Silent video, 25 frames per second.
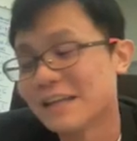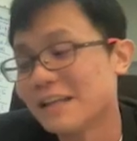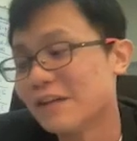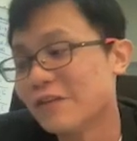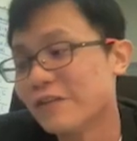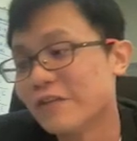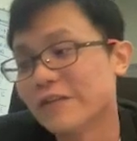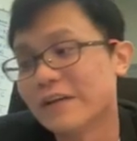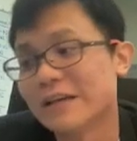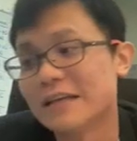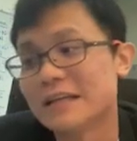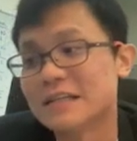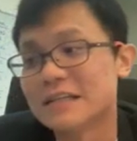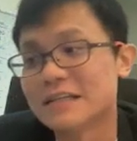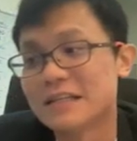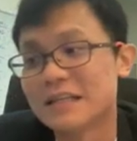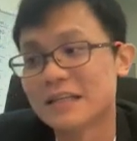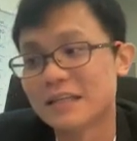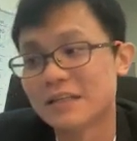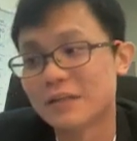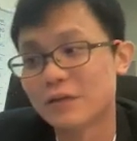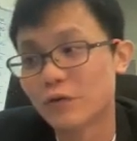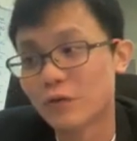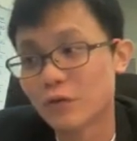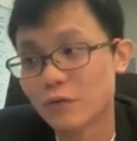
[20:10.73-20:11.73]
he do is
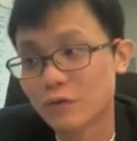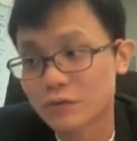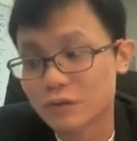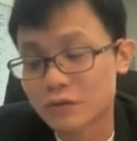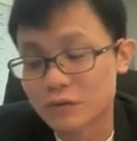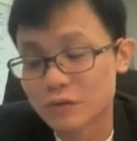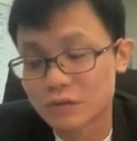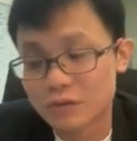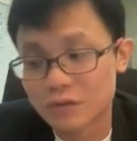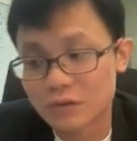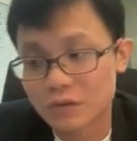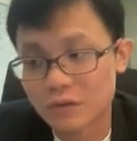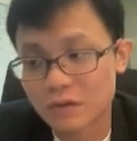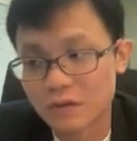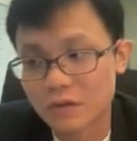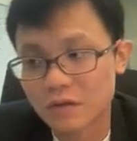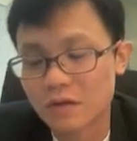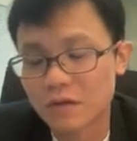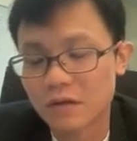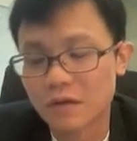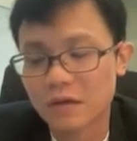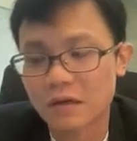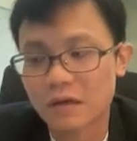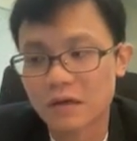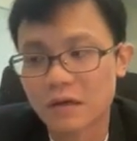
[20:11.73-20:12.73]
he use
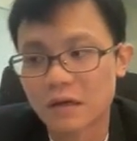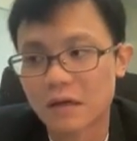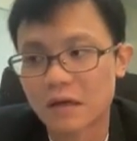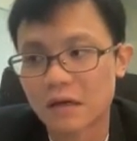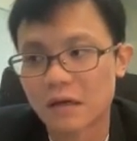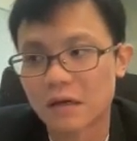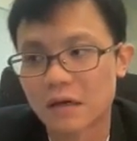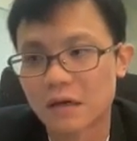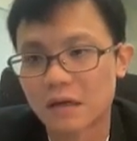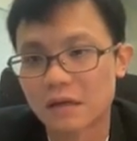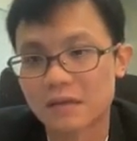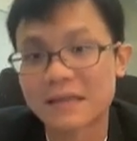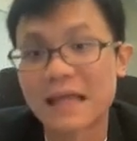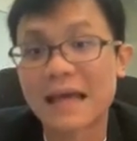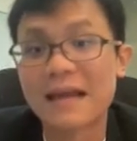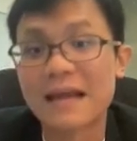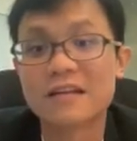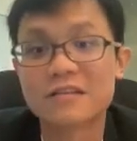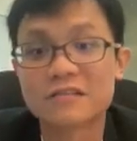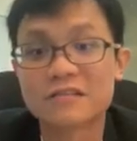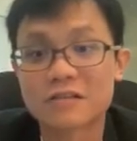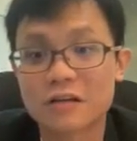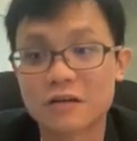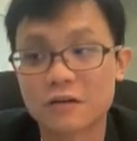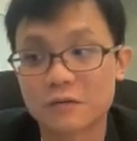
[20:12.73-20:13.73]

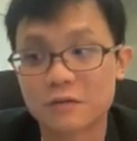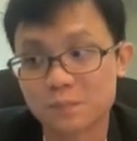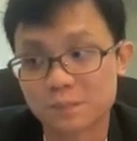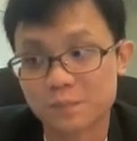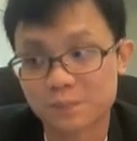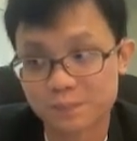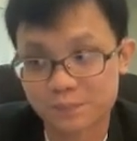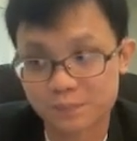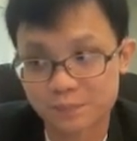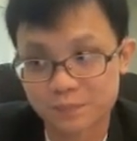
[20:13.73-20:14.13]
telescope.